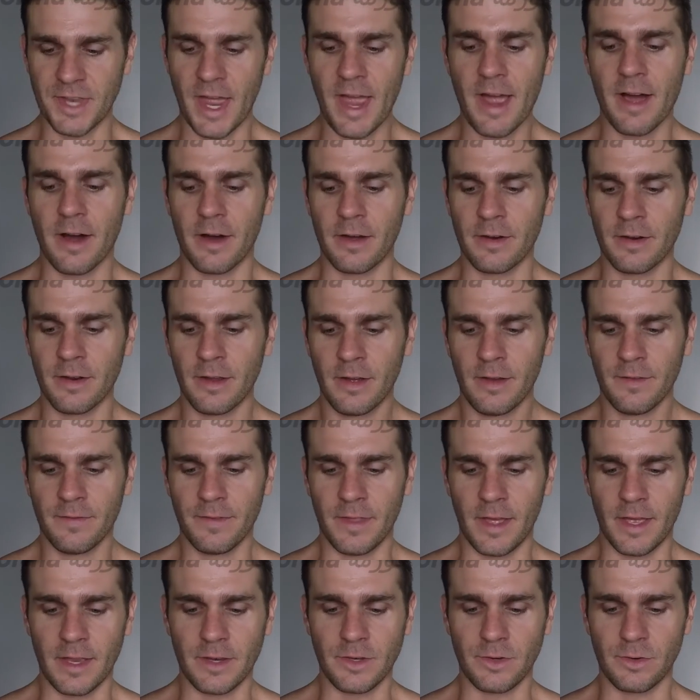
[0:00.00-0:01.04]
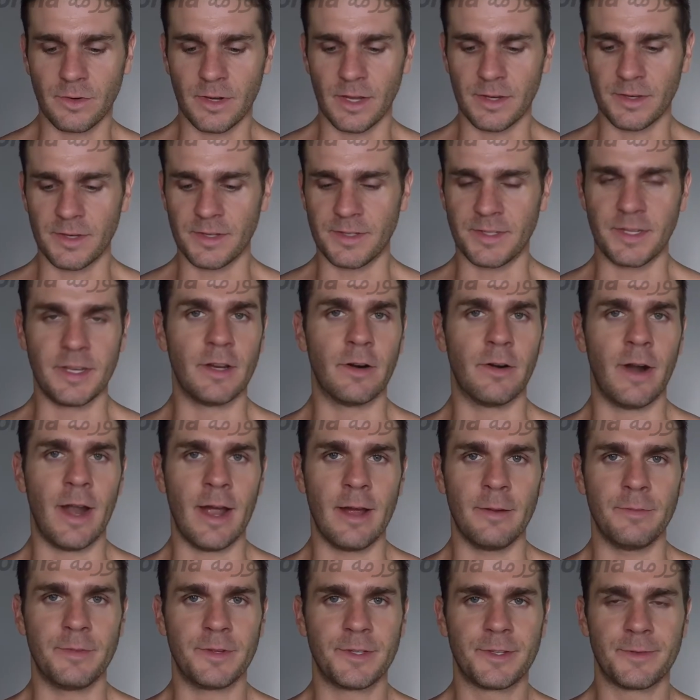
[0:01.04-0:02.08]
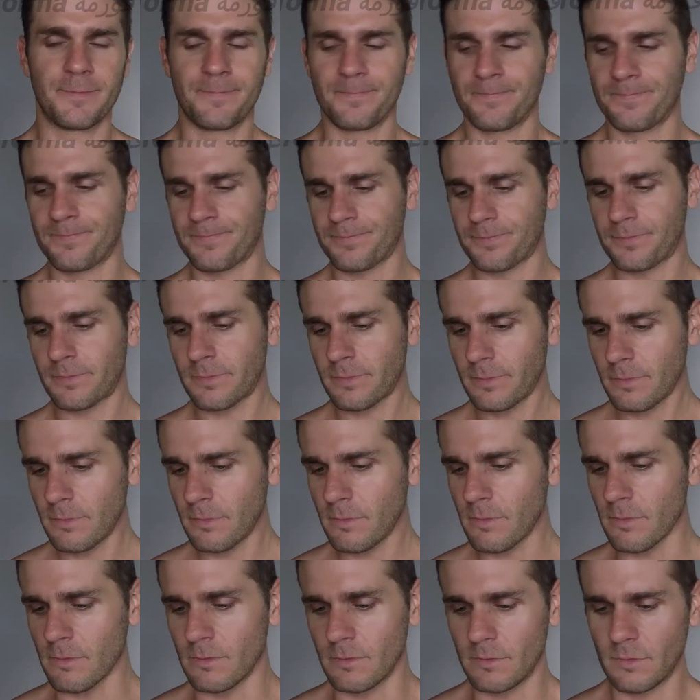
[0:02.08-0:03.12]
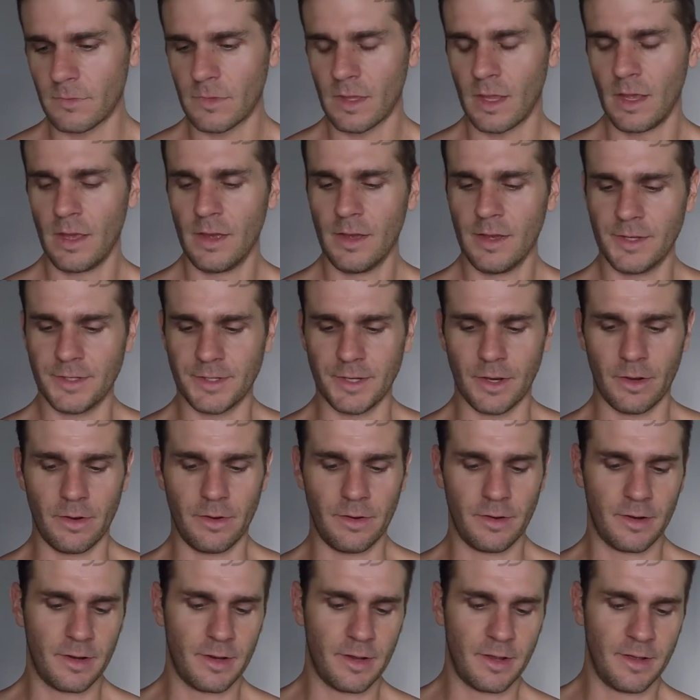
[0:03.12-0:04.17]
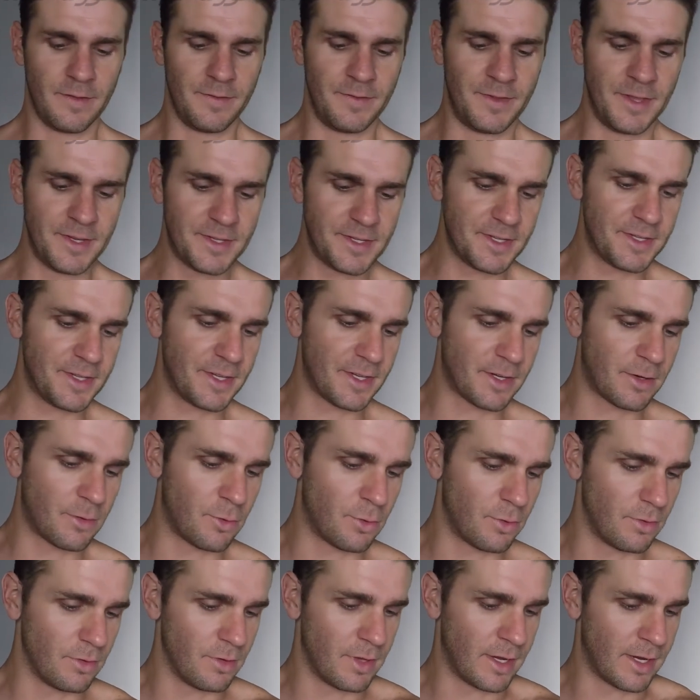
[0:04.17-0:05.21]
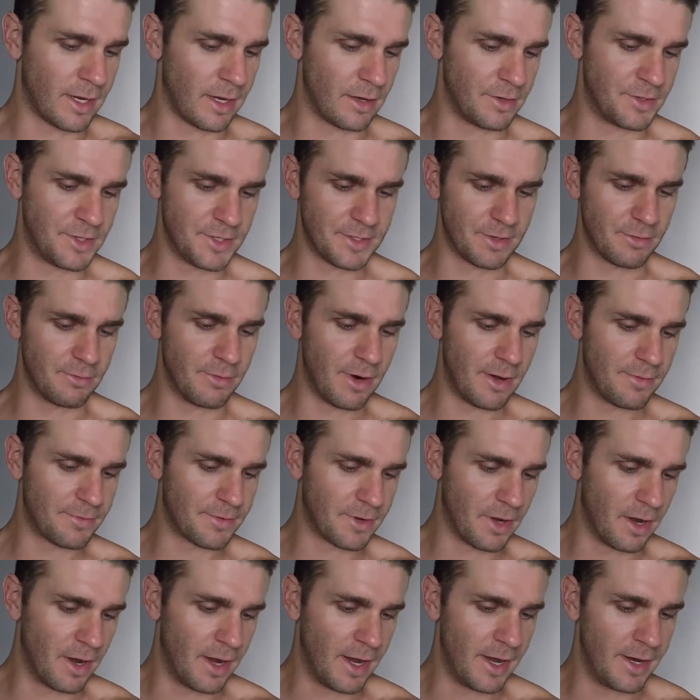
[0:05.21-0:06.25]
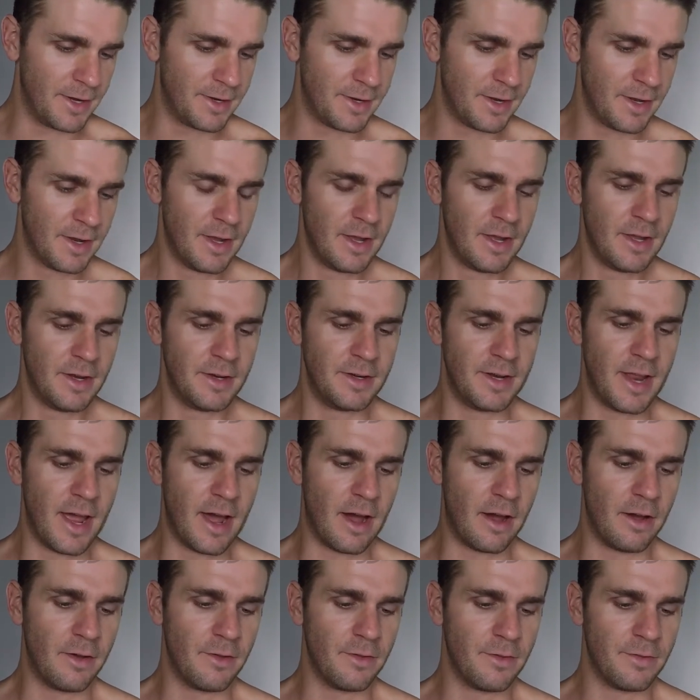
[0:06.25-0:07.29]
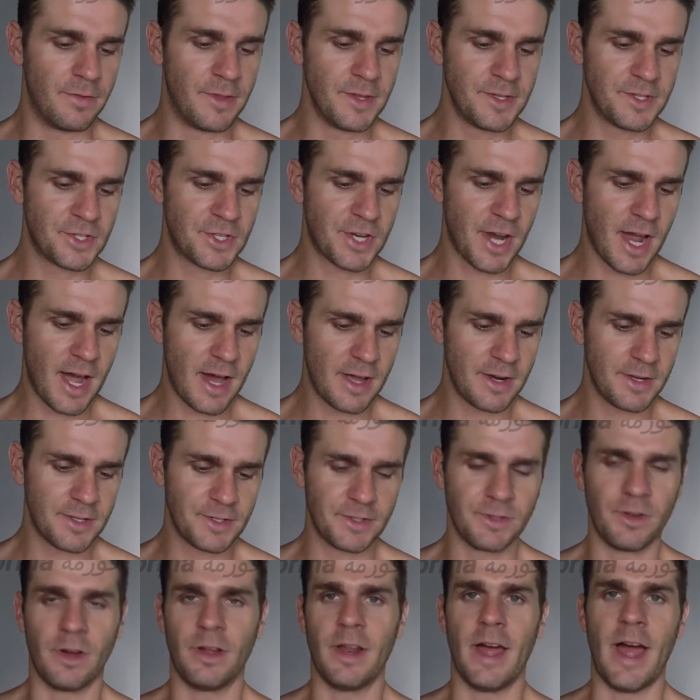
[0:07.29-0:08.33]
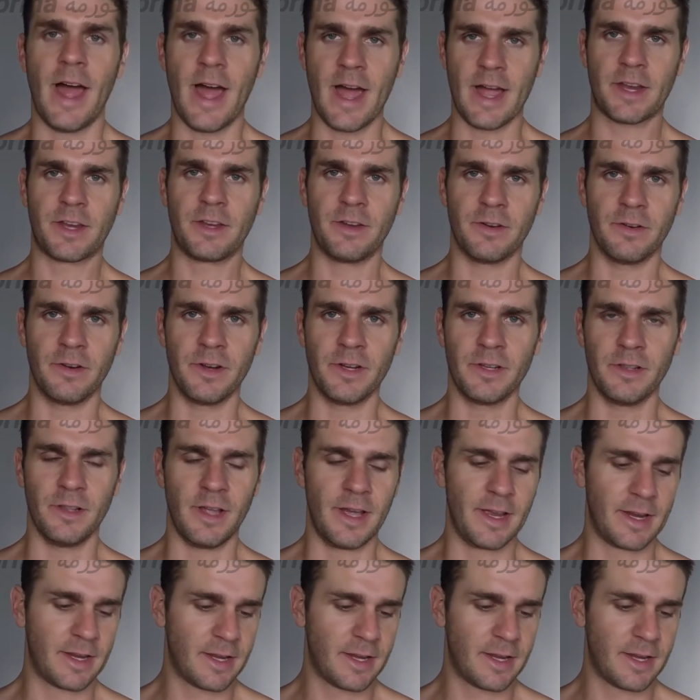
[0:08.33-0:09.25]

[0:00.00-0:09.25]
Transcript: down, then you'll get to see your abs. So this is just a rough guide. Now, this chart is not accurate.